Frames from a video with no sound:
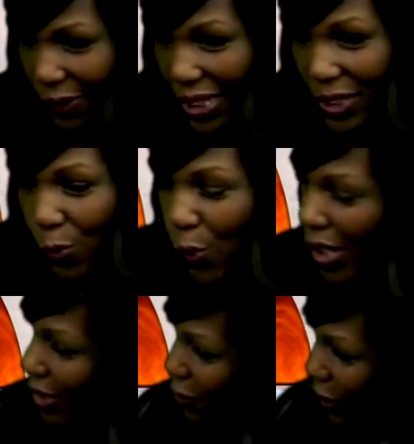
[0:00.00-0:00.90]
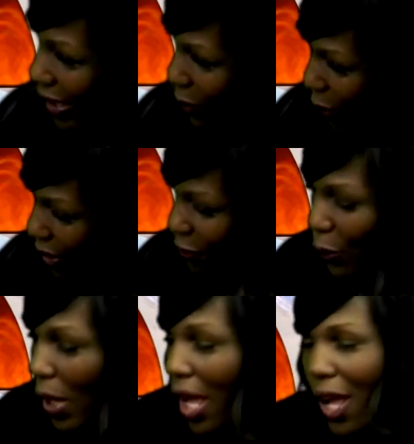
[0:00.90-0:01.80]
Well, that's wonderful. That's
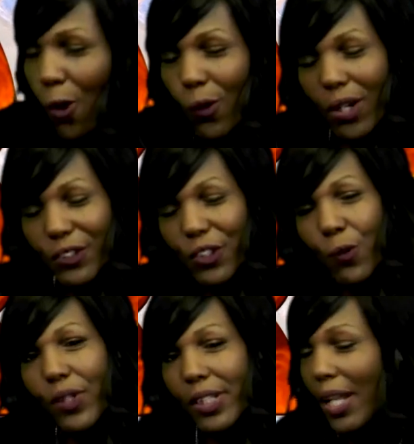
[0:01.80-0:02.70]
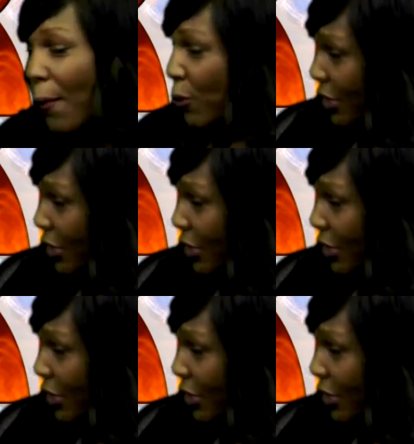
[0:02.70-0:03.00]
wonderful. Well, you know what? I